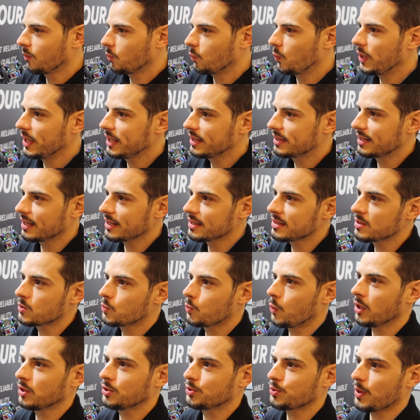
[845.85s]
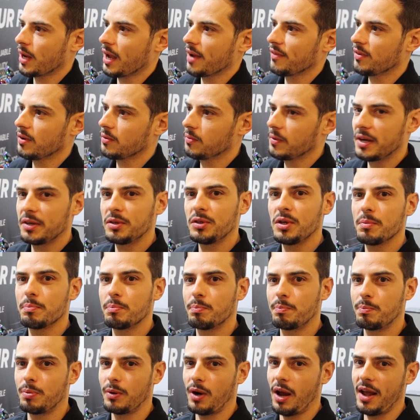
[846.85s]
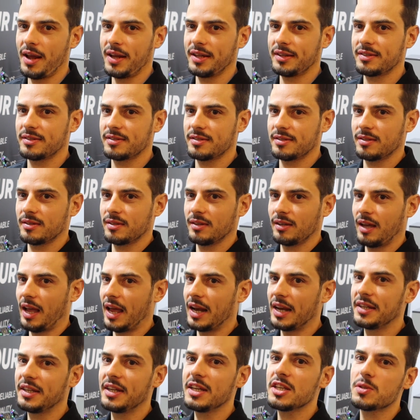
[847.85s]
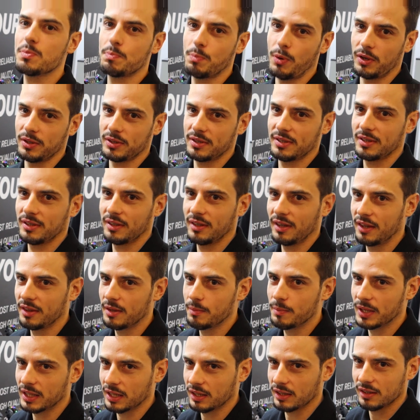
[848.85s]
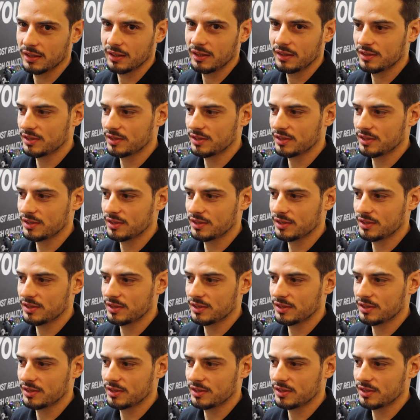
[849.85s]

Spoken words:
we didn't want to have a very bright LED spot in the middle.